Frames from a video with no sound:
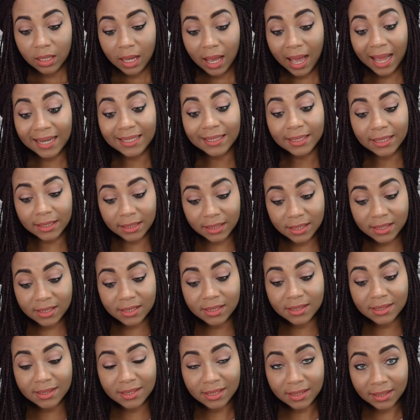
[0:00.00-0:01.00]
and he
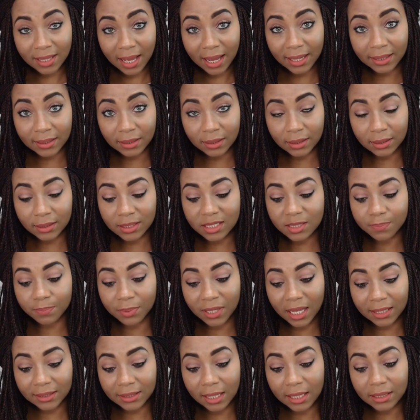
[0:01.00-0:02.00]
isn't denying it, is
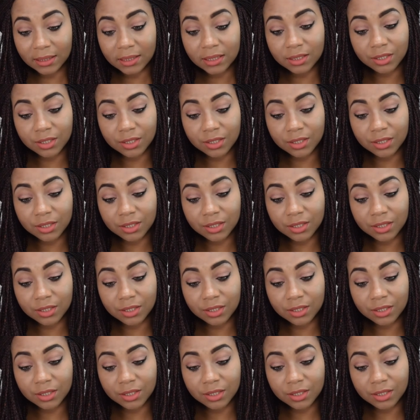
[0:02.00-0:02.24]
blatantly